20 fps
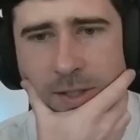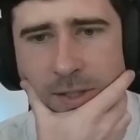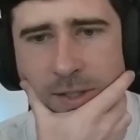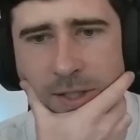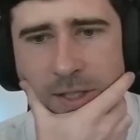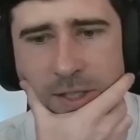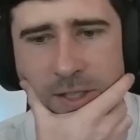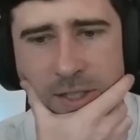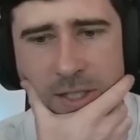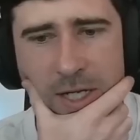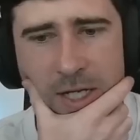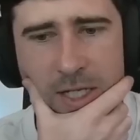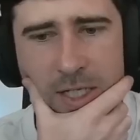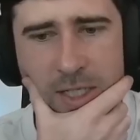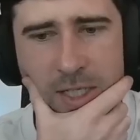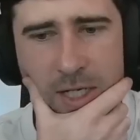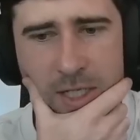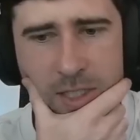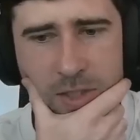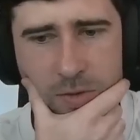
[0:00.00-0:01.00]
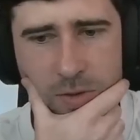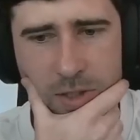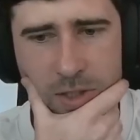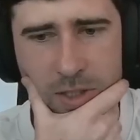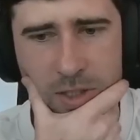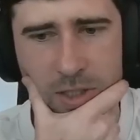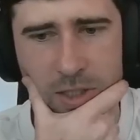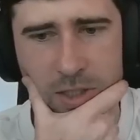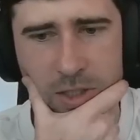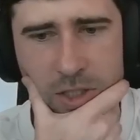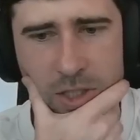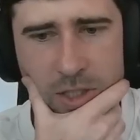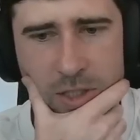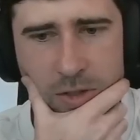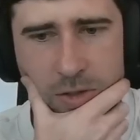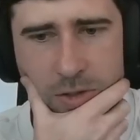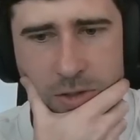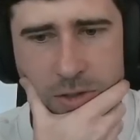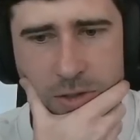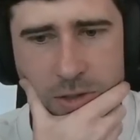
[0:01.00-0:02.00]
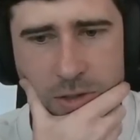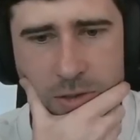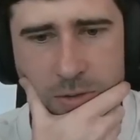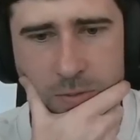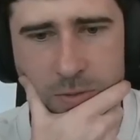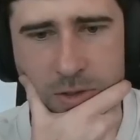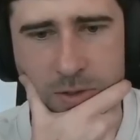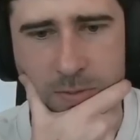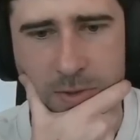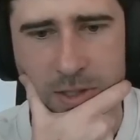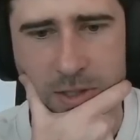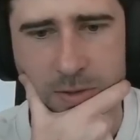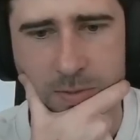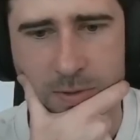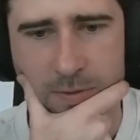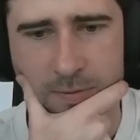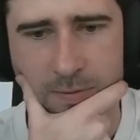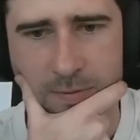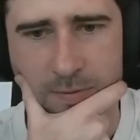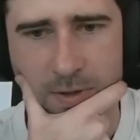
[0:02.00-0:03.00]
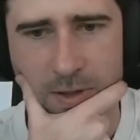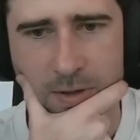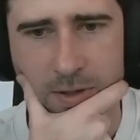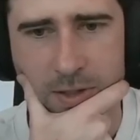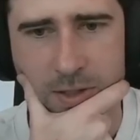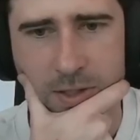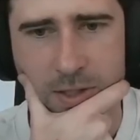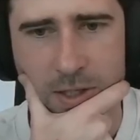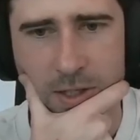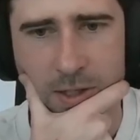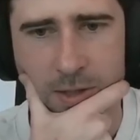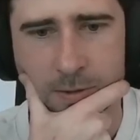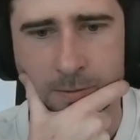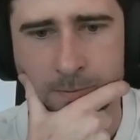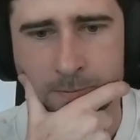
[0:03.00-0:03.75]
indeed does run an Enchantress, though, which makes me very scared